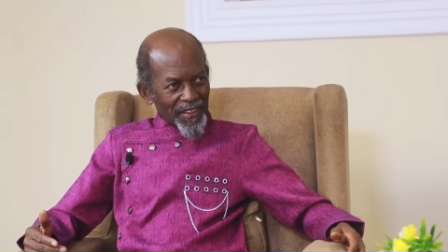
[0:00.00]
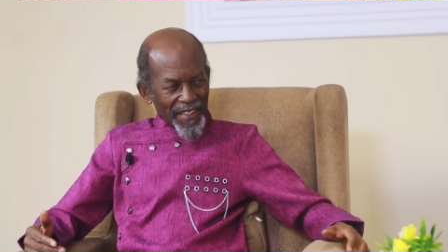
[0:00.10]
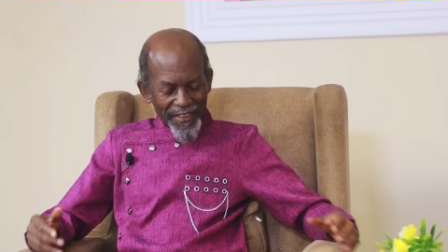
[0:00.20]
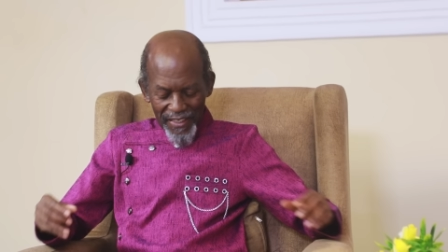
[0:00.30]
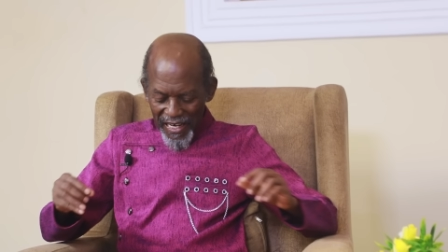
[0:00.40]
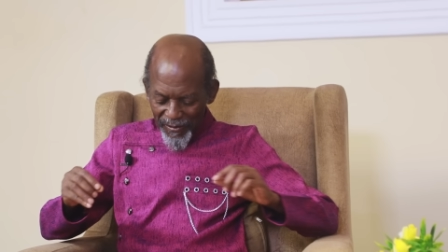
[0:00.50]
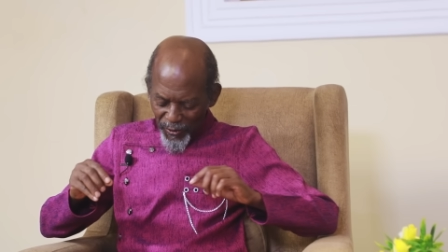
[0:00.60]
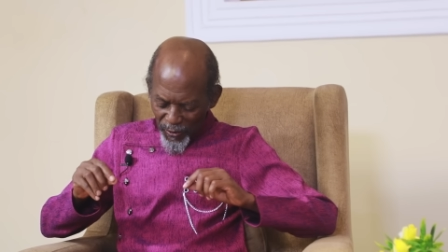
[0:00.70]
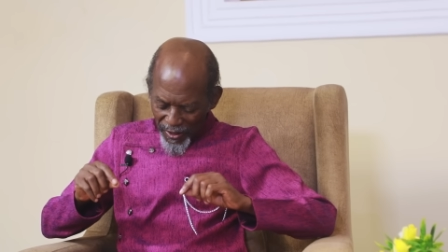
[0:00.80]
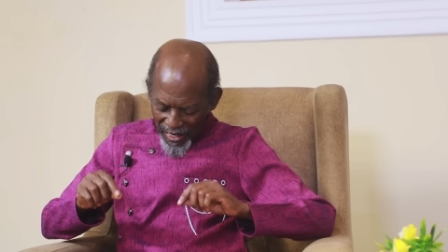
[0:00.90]
The time
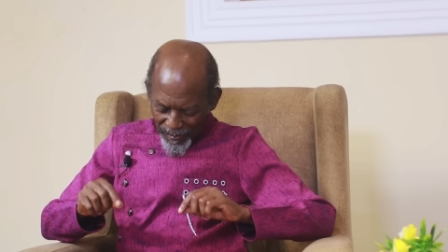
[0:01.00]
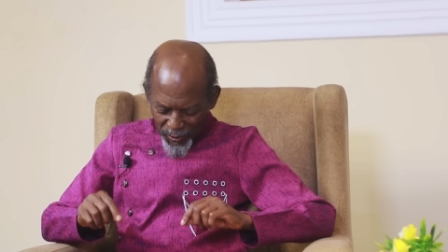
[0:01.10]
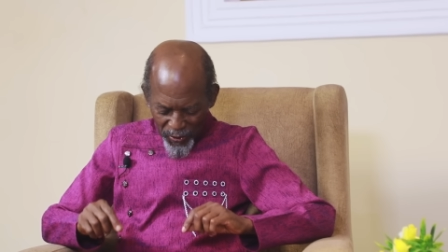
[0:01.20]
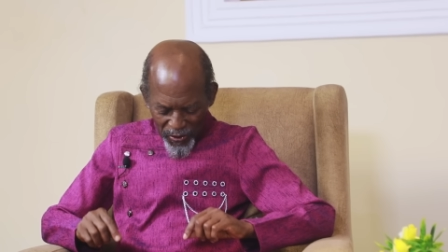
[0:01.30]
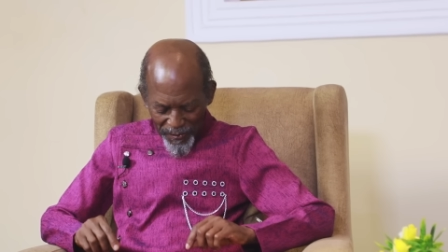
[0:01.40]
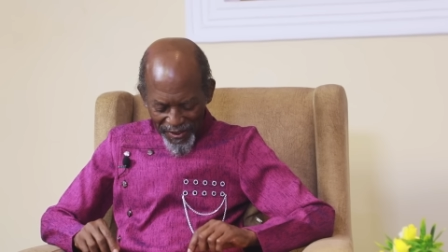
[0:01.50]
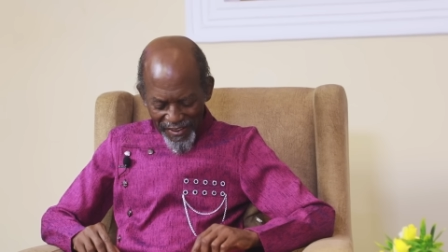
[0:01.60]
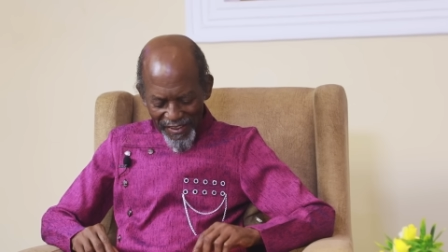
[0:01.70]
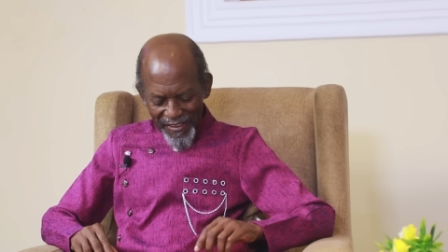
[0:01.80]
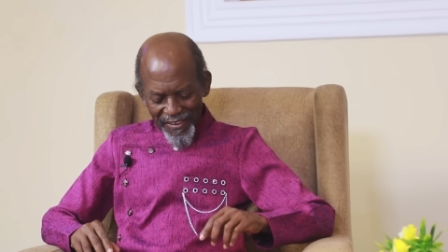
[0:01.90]
you are absorbing
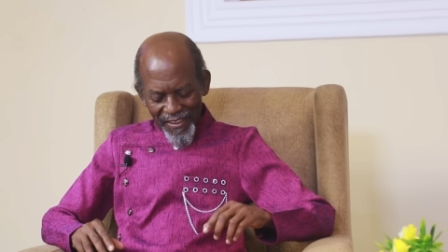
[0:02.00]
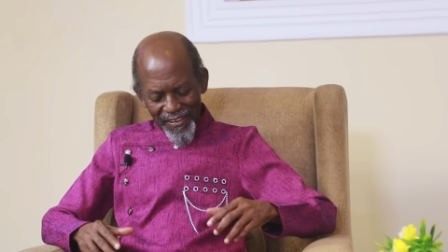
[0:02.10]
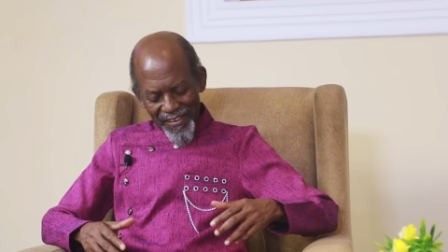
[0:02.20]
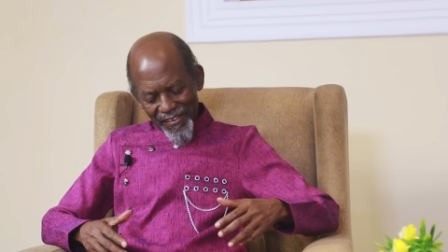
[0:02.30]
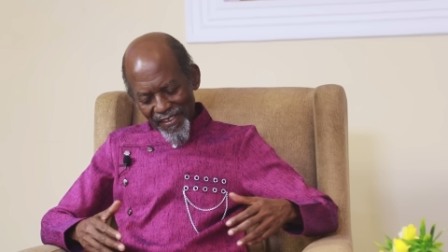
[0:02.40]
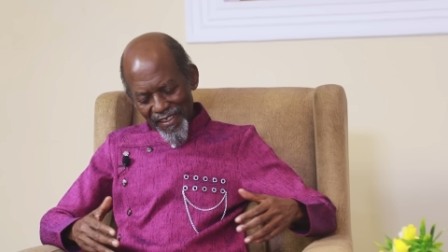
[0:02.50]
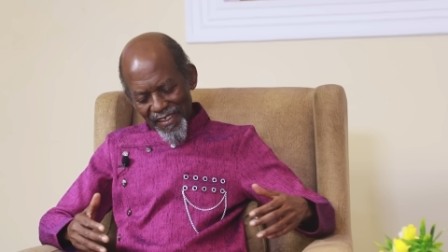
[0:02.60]
it is